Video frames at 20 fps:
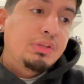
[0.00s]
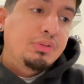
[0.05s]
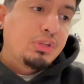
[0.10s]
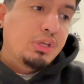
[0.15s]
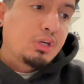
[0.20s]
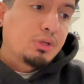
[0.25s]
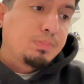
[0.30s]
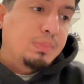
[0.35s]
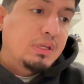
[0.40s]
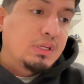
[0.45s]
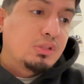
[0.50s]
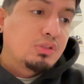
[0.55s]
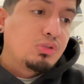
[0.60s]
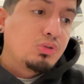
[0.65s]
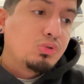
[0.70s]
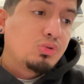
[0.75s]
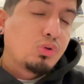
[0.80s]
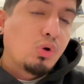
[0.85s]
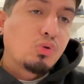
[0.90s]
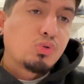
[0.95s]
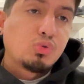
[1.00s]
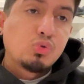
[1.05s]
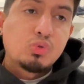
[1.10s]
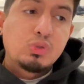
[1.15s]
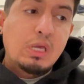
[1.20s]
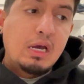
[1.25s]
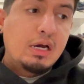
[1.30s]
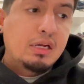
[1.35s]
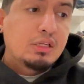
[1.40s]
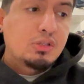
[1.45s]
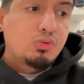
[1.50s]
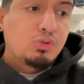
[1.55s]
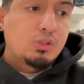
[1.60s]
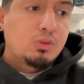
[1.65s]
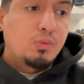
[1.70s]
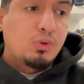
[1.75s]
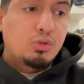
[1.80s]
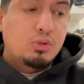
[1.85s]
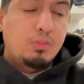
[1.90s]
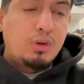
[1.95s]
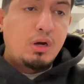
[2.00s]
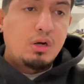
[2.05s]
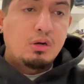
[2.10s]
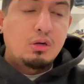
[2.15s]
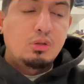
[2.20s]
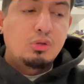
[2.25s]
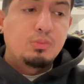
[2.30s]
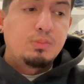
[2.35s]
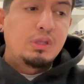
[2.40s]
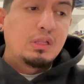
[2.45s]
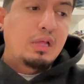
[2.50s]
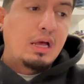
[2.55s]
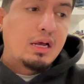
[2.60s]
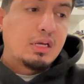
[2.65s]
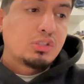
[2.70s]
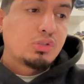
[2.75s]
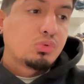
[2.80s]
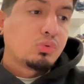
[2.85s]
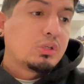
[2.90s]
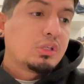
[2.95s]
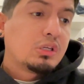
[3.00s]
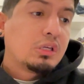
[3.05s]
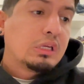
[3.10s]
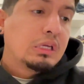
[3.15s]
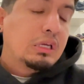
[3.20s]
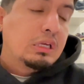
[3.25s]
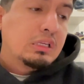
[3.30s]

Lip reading: Air Penny 2 Social Status, we spoke about it a little bit last week.